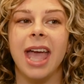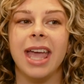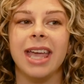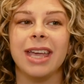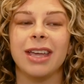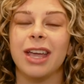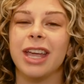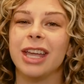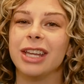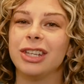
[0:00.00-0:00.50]

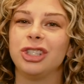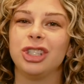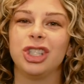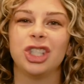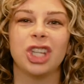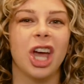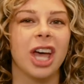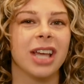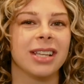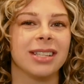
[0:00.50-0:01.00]
It
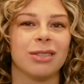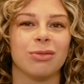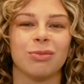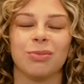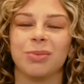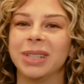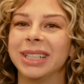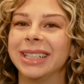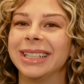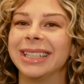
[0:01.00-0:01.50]
just
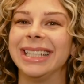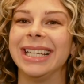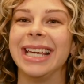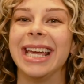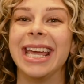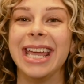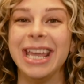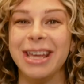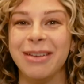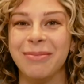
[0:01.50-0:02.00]
really
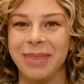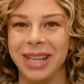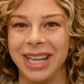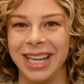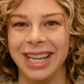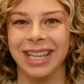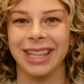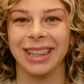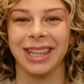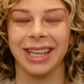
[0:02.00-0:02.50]
hit me
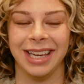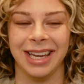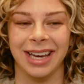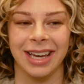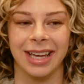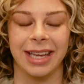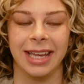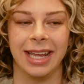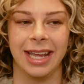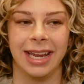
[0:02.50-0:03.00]
in the
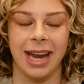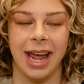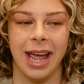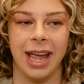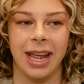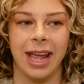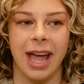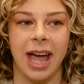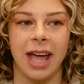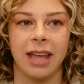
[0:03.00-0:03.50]
gut. And
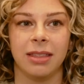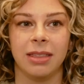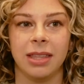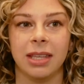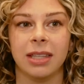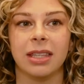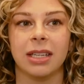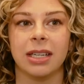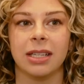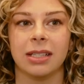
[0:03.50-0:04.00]
I
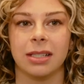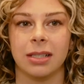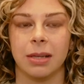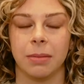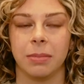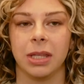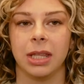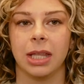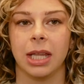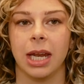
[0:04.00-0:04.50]
think that it's
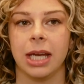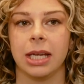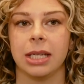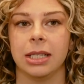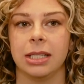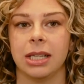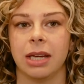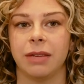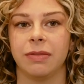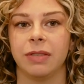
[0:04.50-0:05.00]
something that I
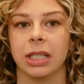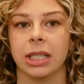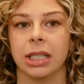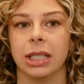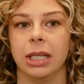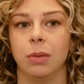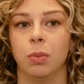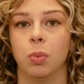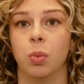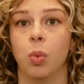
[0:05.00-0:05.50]
can
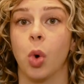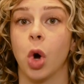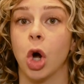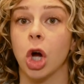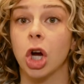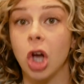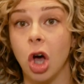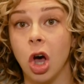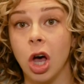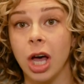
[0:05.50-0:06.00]
definitely
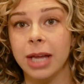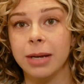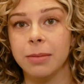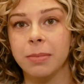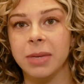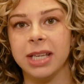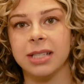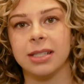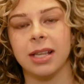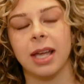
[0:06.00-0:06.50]
work on
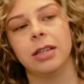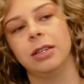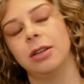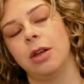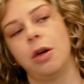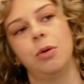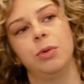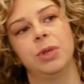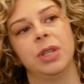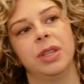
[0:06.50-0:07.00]
because I
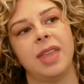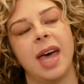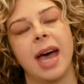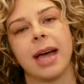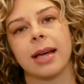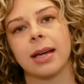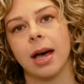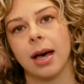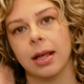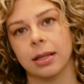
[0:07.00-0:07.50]
know that
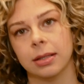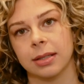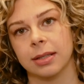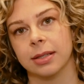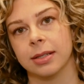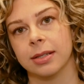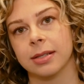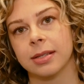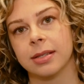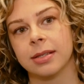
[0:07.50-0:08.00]
that
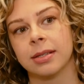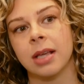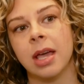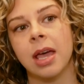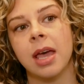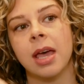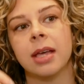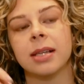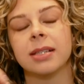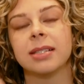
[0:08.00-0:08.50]
colors
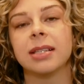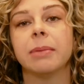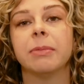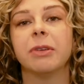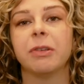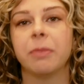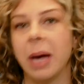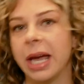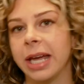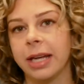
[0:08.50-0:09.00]
some
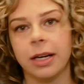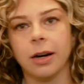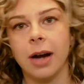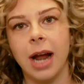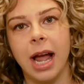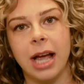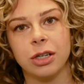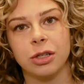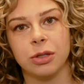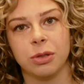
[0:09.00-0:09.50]
of my
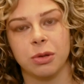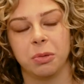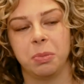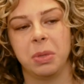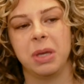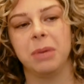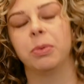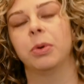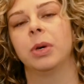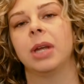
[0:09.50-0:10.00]
interactions with
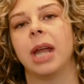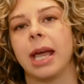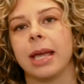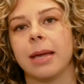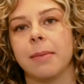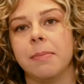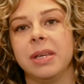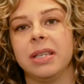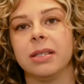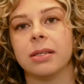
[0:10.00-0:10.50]
people and I
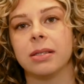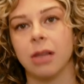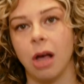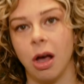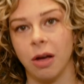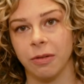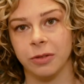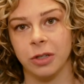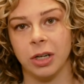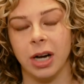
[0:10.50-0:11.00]
can be
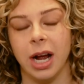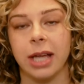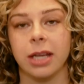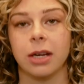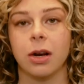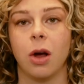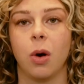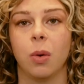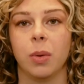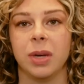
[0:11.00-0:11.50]
softer. I
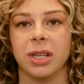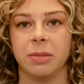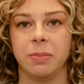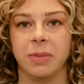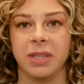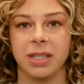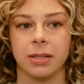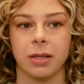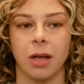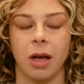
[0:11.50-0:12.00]
can always
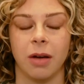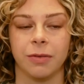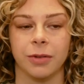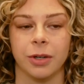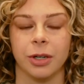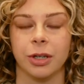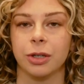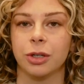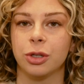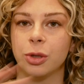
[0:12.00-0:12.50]
be
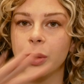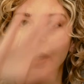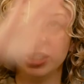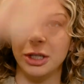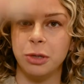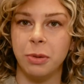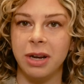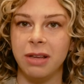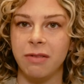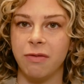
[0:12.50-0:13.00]
softer.
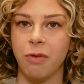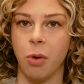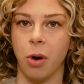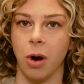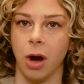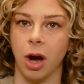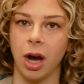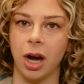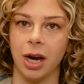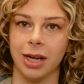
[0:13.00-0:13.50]

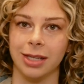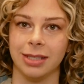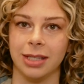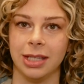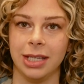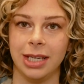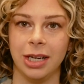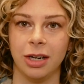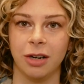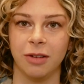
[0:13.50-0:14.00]
2024 is
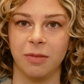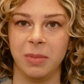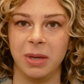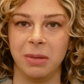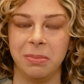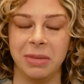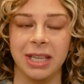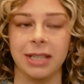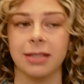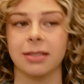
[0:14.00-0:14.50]
the year of
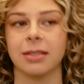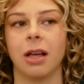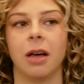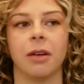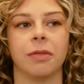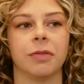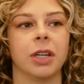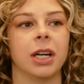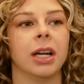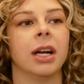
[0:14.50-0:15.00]
me being
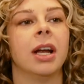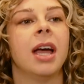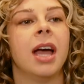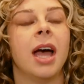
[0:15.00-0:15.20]
softer.